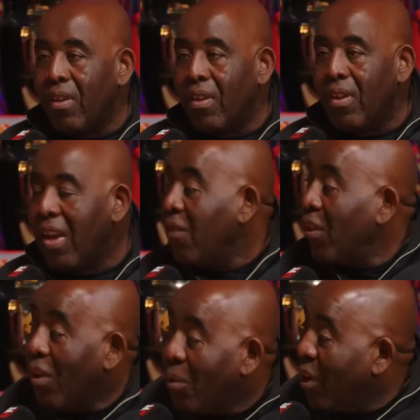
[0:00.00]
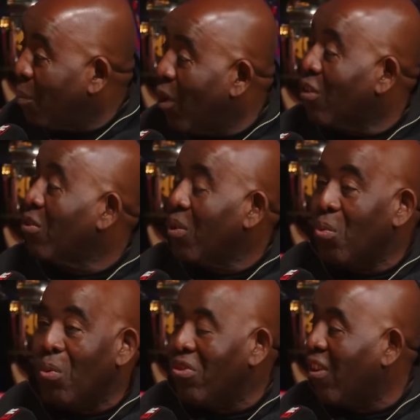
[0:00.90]
Even though I'm in the box with the
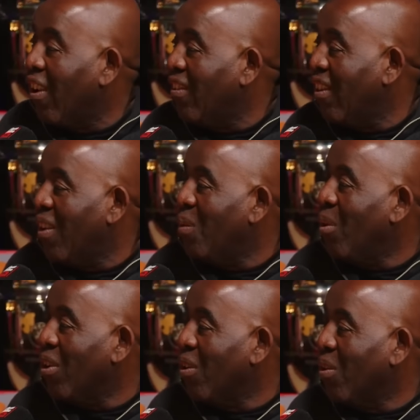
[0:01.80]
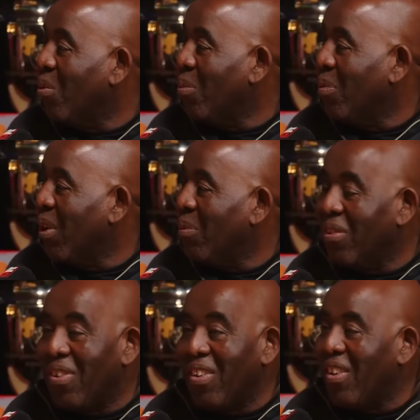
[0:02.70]
Wolves guys, funny, like, oh my God, Robbie, man,
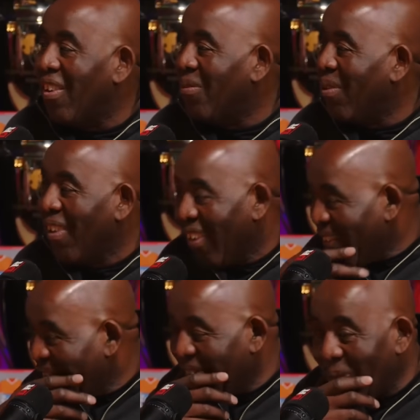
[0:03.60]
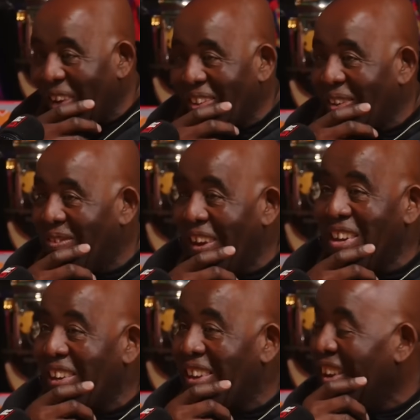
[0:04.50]
what's he guys? Bloody
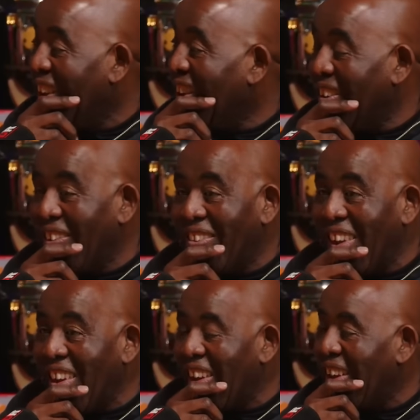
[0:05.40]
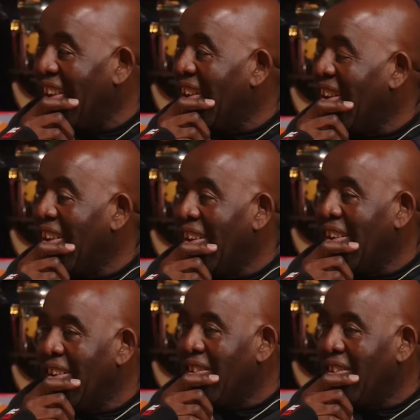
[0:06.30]
the Wolves fans just whispering like, yo, that was kind